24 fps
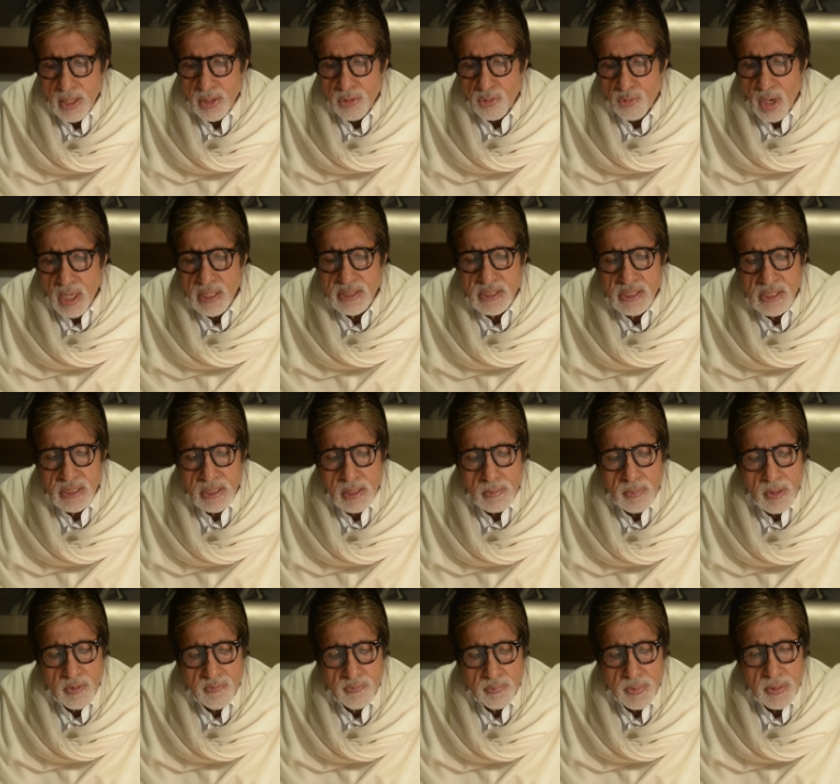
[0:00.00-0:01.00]
rising
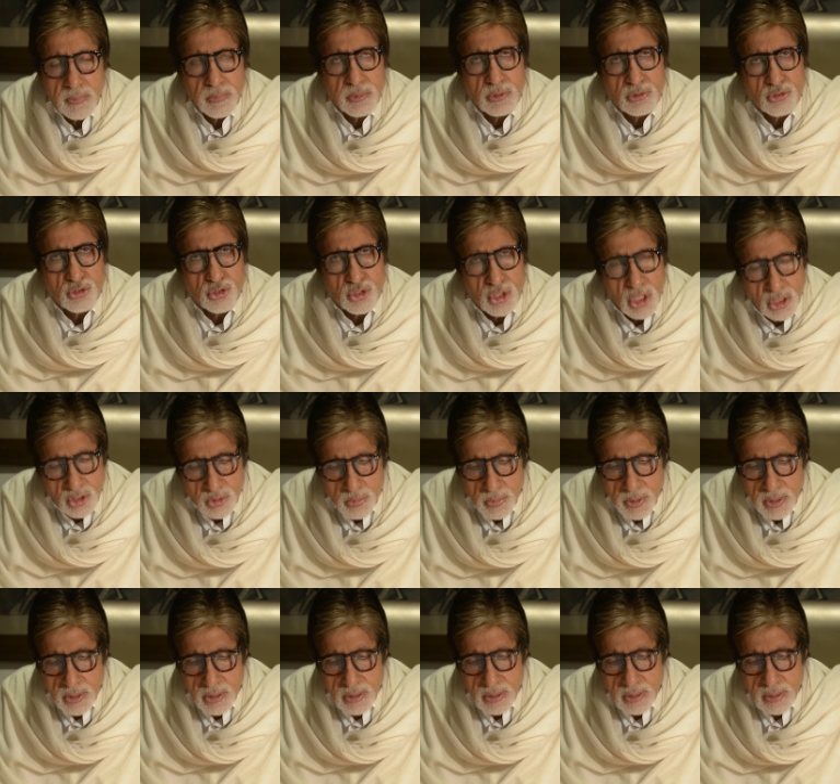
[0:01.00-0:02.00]
above people's
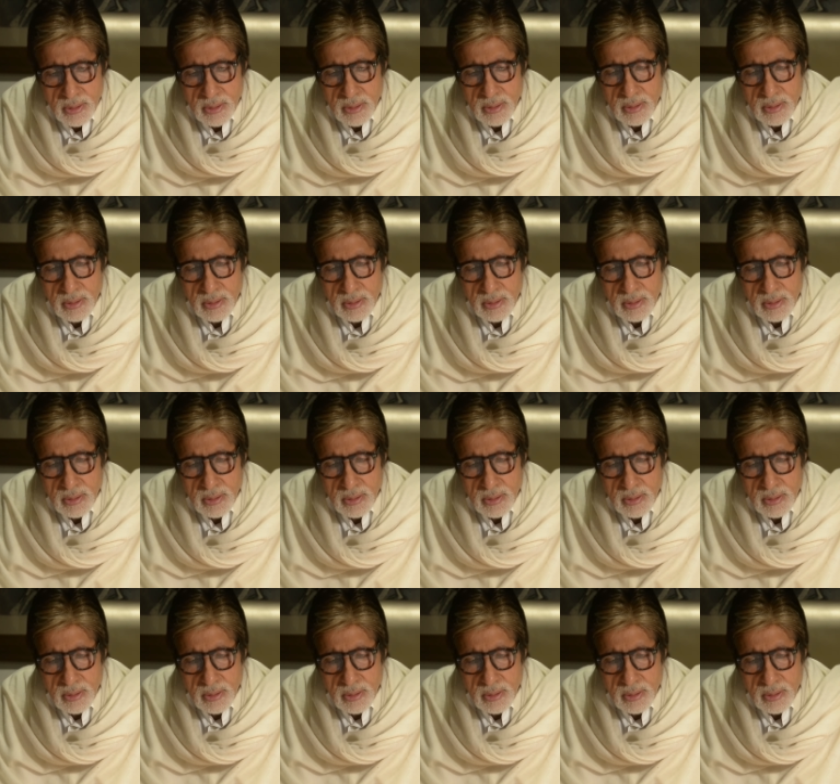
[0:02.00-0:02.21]
judgment.